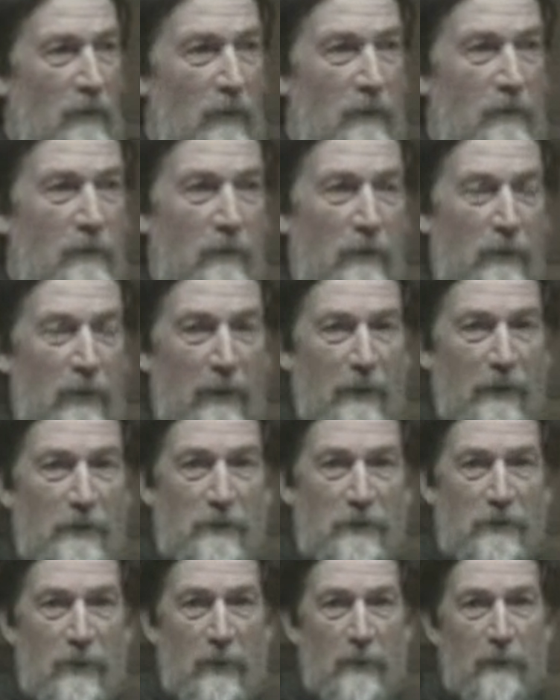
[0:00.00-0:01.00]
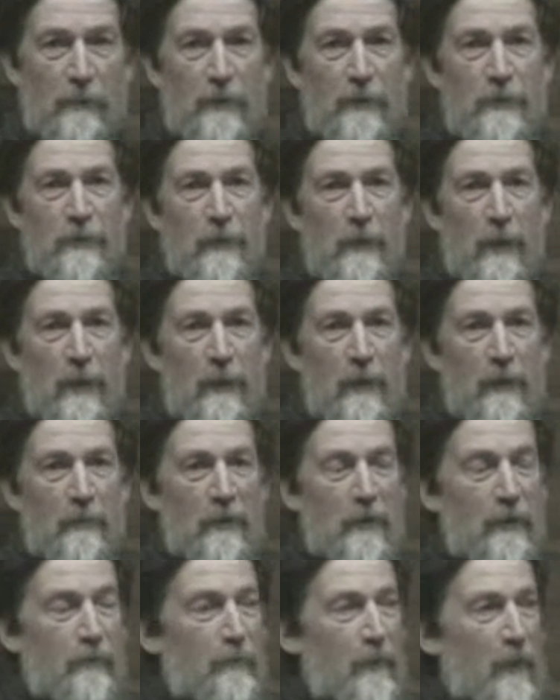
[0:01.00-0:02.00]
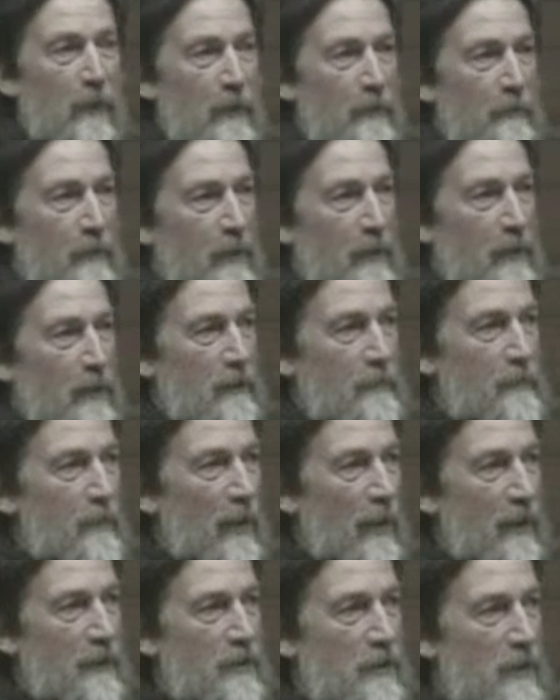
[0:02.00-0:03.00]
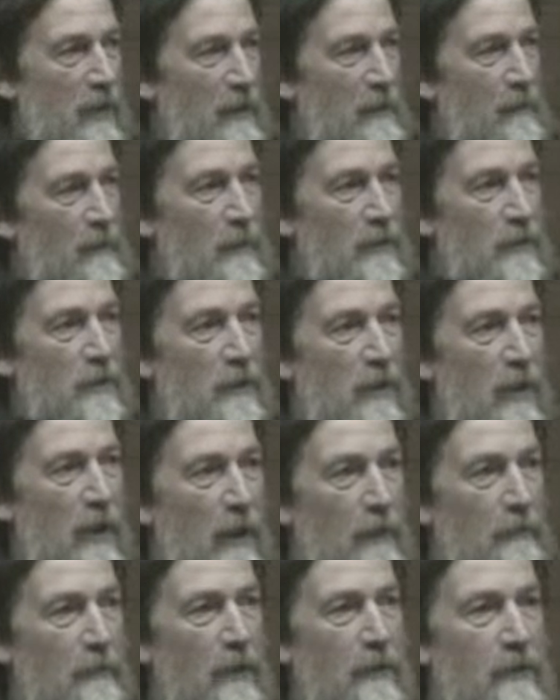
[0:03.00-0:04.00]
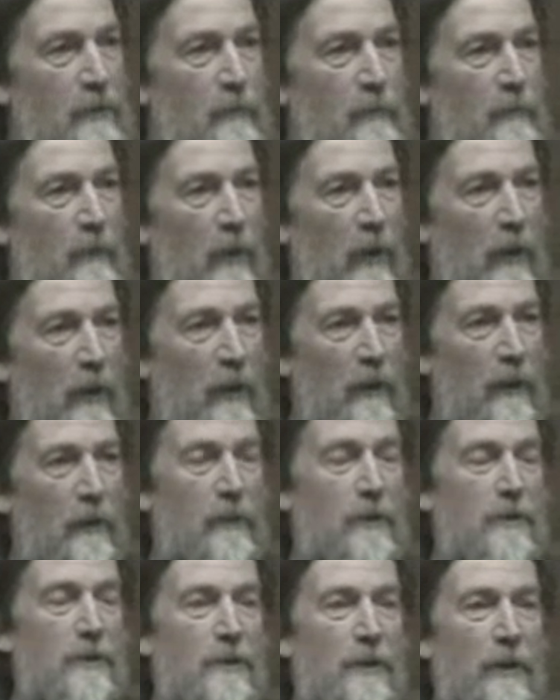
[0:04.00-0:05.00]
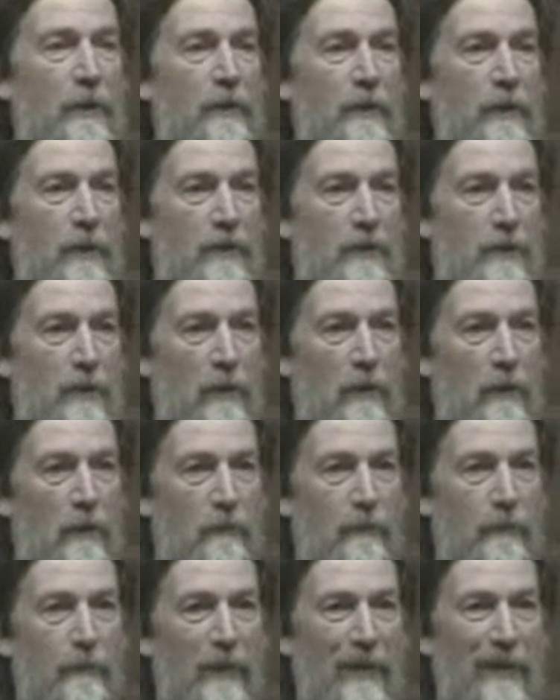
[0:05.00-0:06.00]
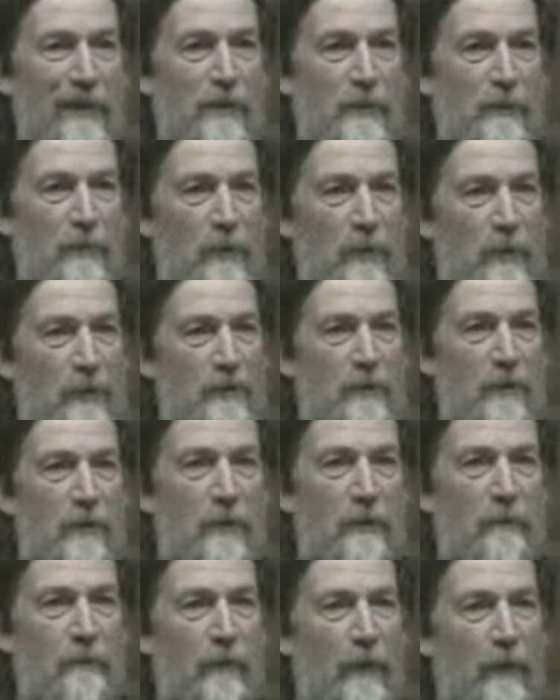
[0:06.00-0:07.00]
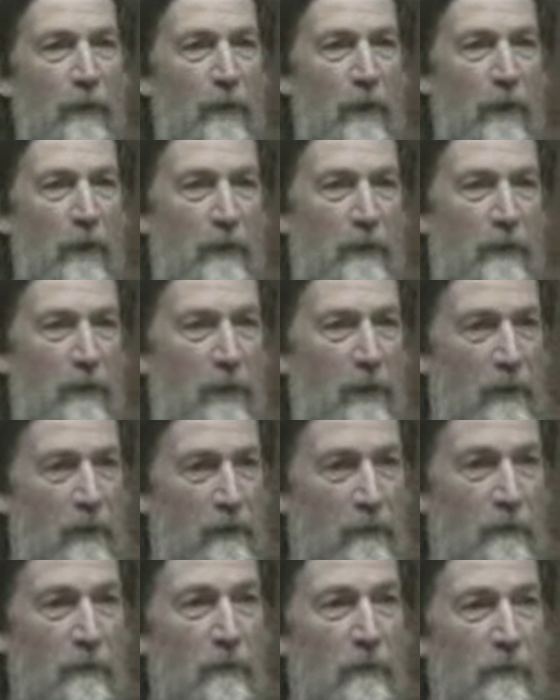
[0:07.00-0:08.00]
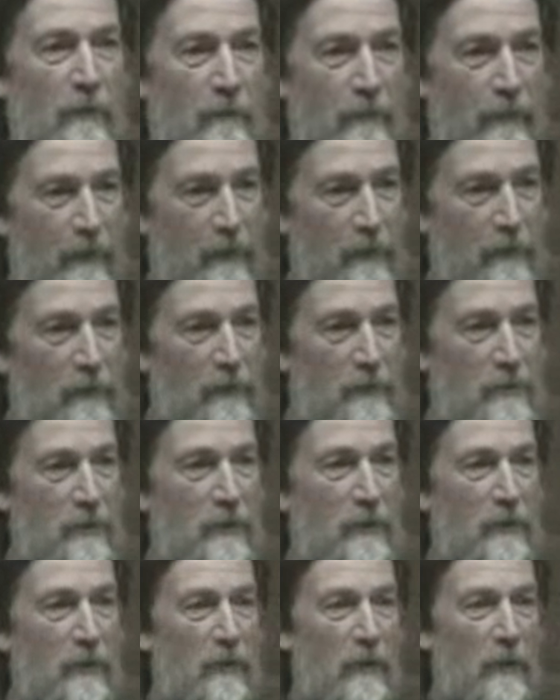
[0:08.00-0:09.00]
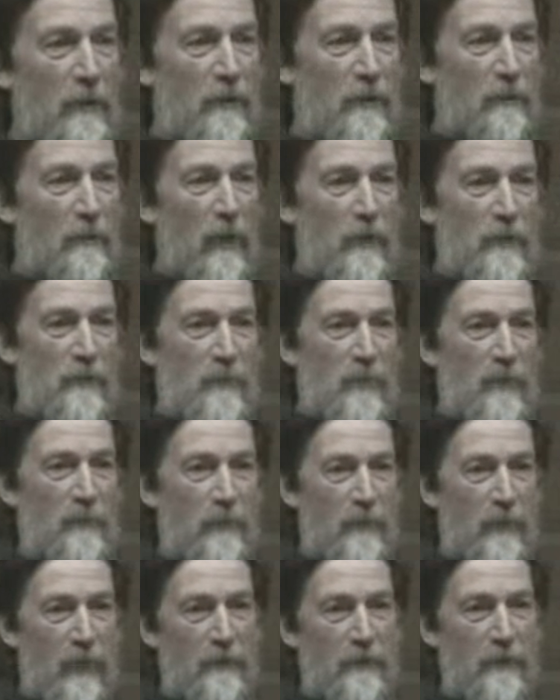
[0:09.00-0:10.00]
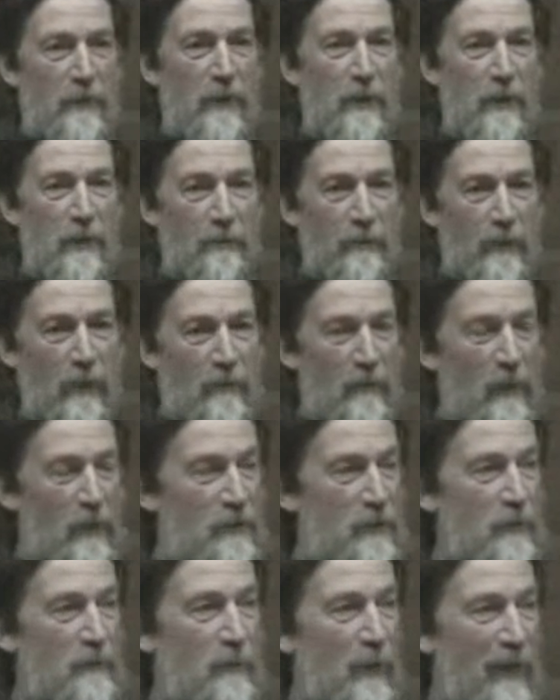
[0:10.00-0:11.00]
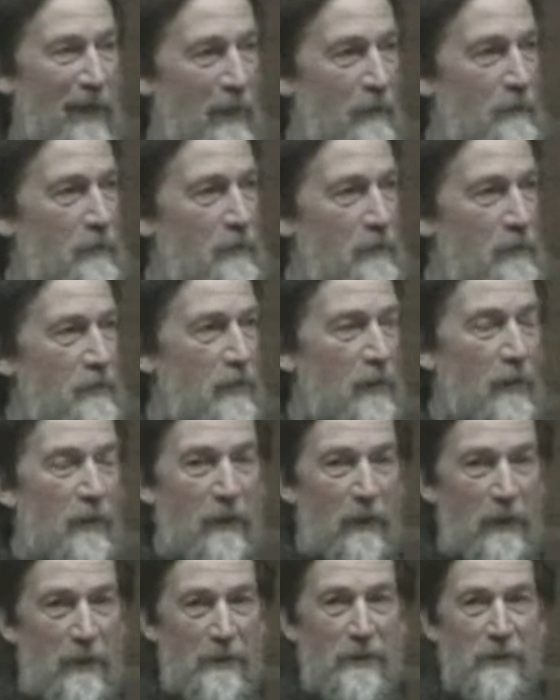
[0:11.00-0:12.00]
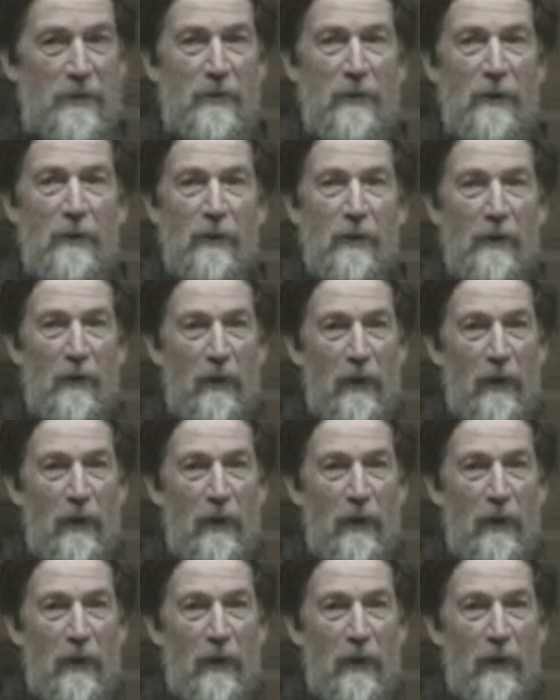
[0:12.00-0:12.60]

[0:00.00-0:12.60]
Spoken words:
Thank you, ladies and gentlemen. Environmental impact statements are written by a series of experts in very arcane fields that most people don't hear very much about unless